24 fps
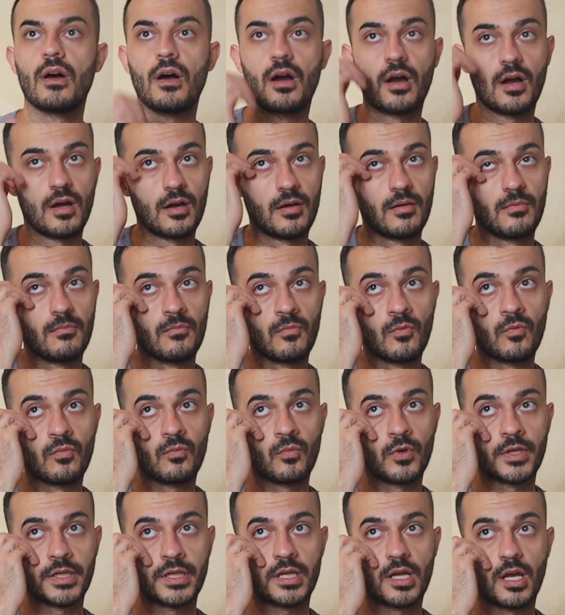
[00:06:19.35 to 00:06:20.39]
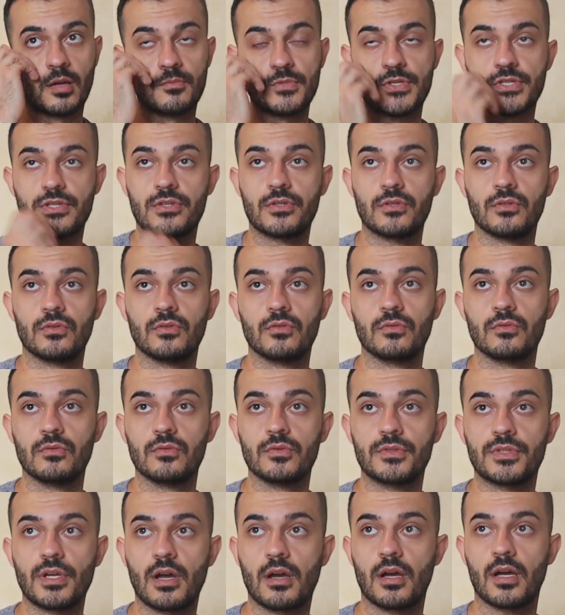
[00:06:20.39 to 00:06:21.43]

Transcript: When it comes to